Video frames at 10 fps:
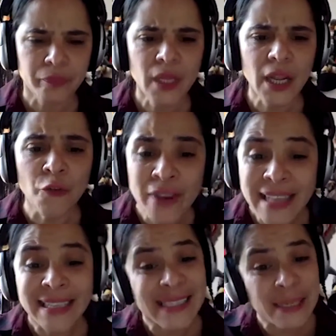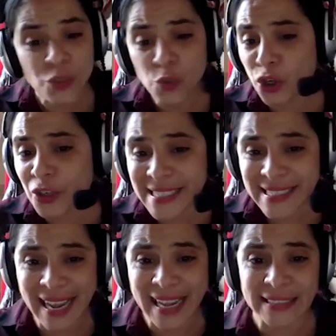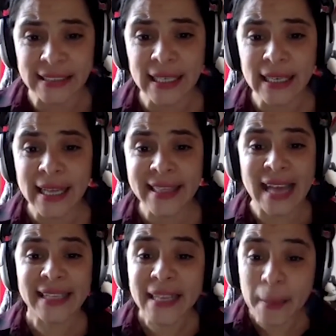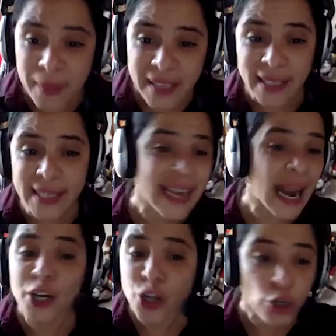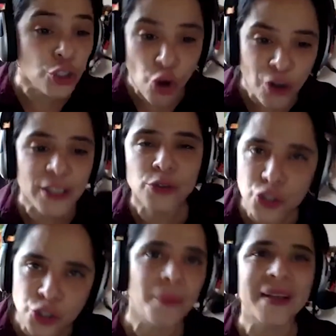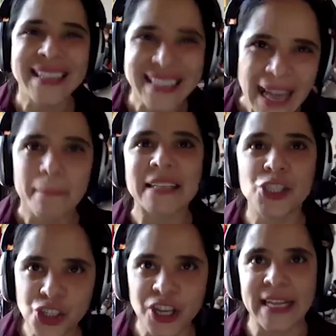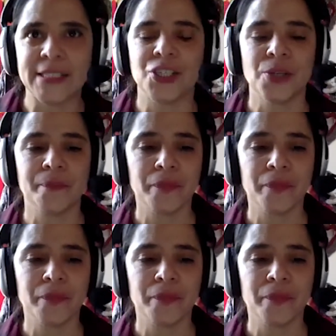Realism to understand that the capitalists are not going to stop climate change.